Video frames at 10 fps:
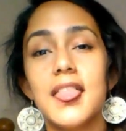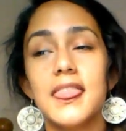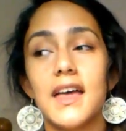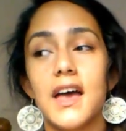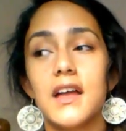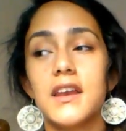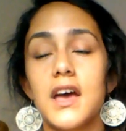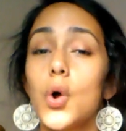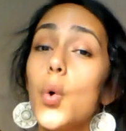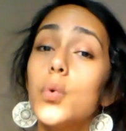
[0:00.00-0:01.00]
that
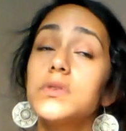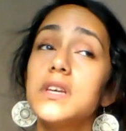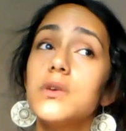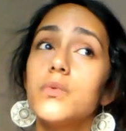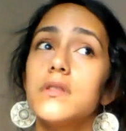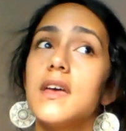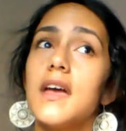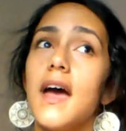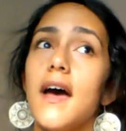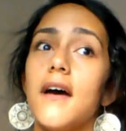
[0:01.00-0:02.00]
not only would
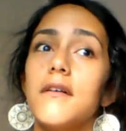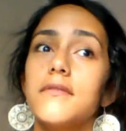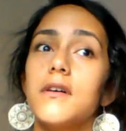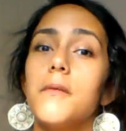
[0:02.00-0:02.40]
they have